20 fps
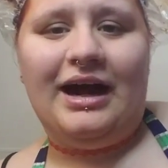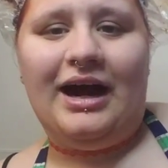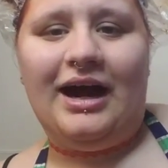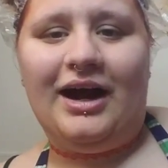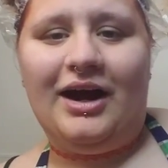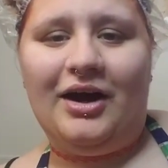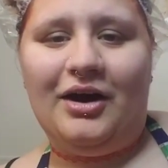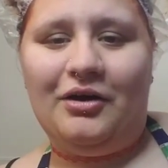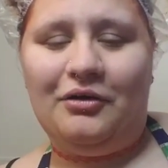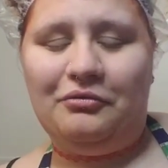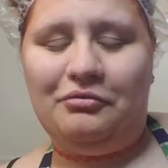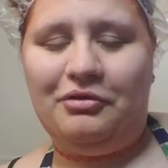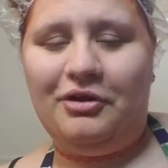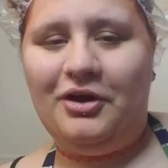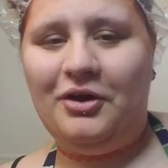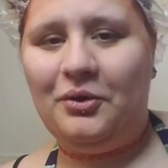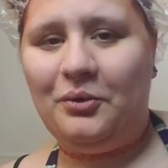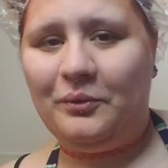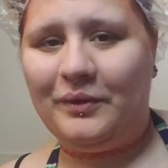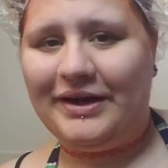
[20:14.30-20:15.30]
of
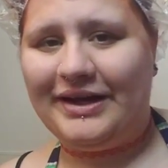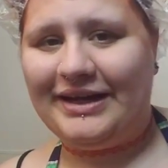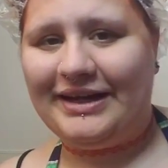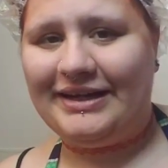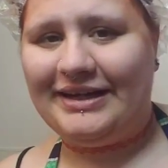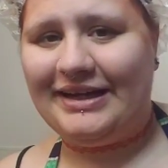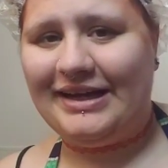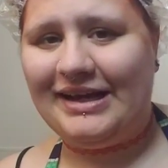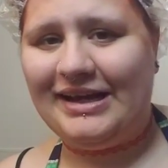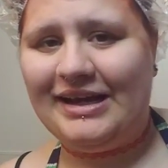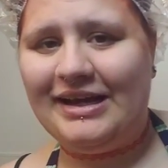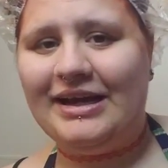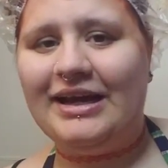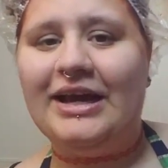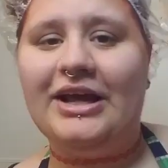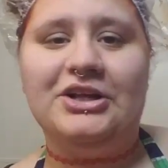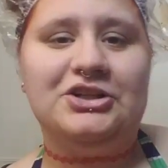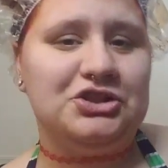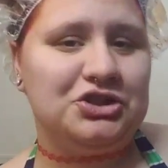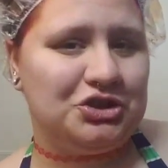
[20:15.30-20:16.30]
when
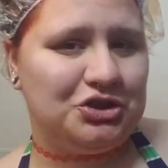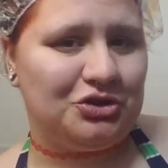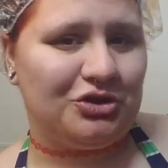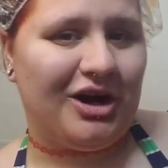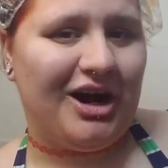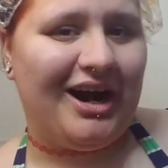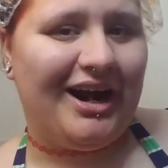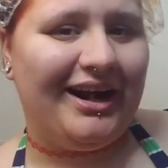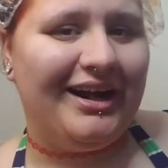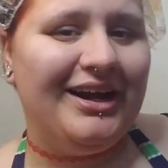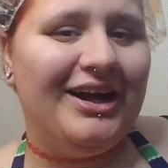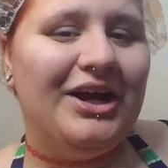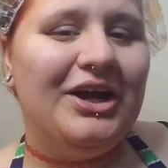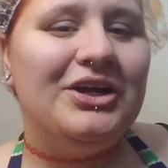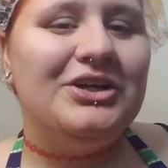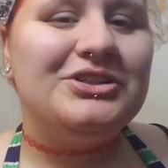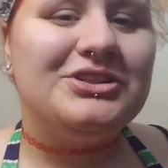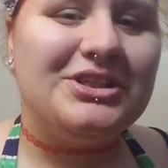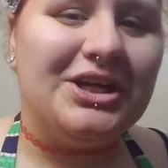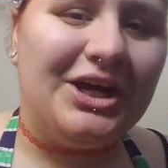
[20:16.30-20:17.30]
it's dry.
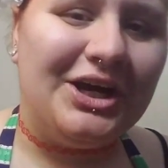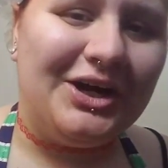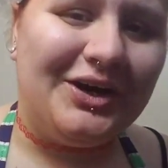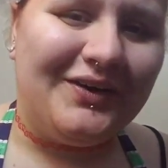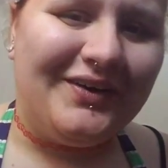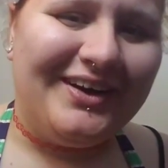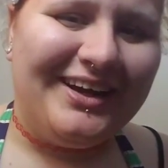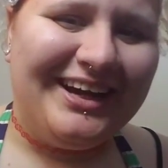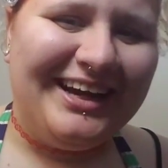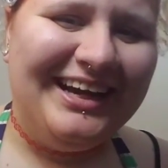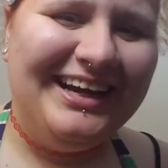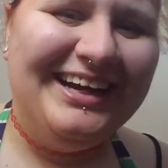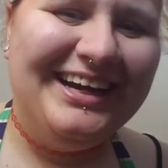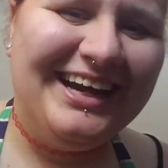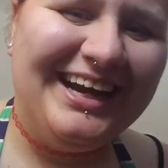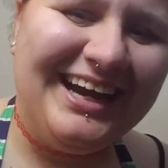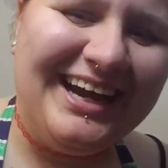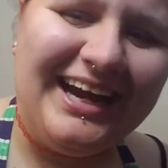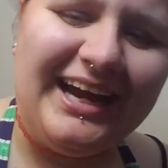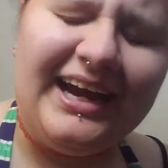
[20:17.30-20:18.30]
So,
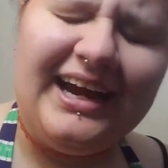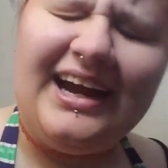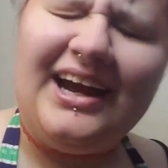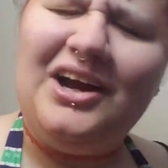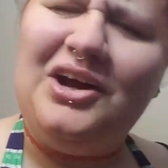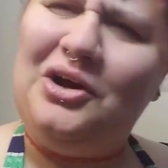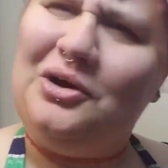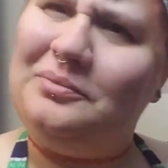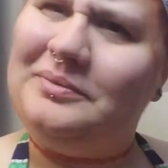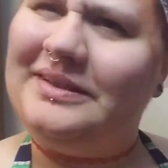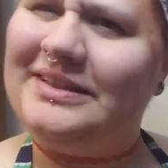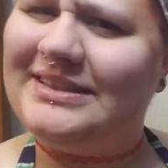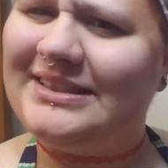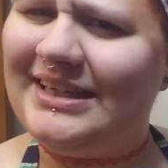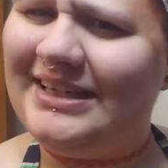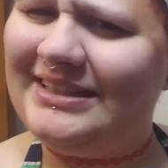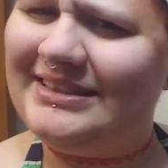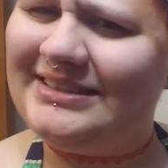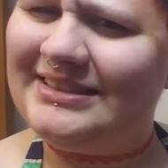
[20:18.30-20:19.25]
I hope this